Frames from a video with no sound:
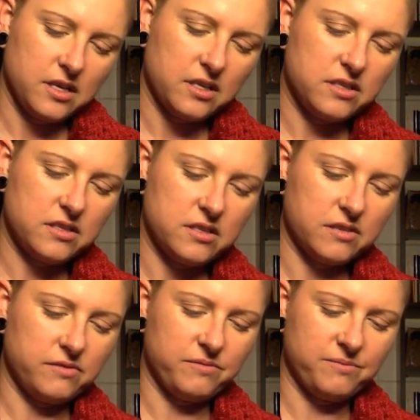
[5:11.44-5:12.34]
This.
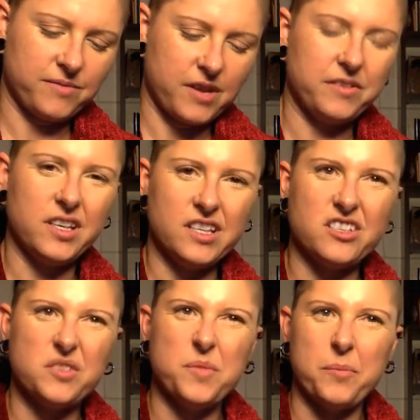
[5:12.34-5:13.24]
I feel like there
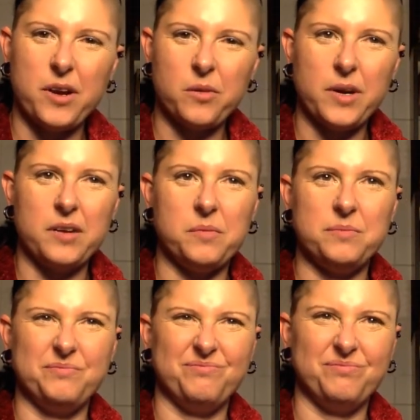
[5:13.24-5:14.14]
should be a better way to
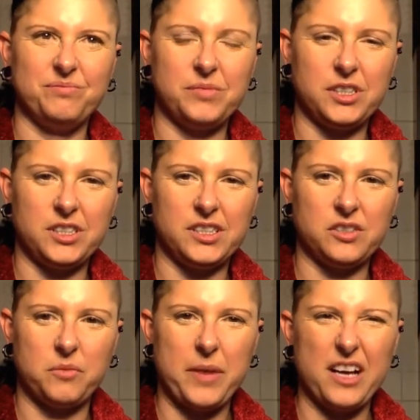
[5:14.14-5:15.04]
pull these
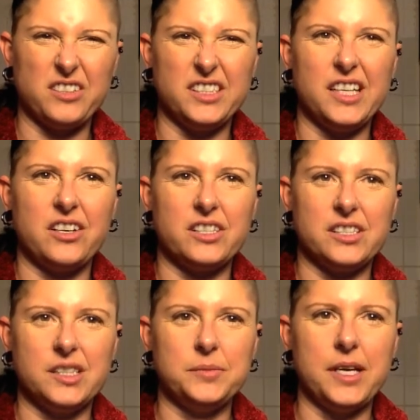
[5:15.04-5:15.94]
little batteries out because it
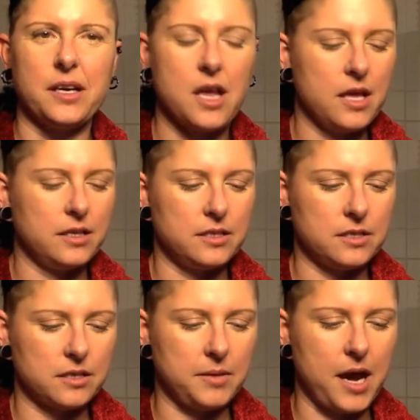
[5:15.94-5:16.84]
seems like this
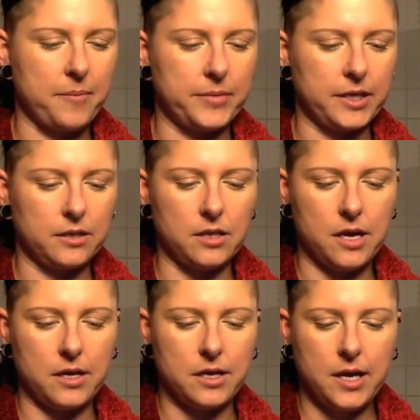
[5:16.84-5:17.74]
is going to be happening a lot.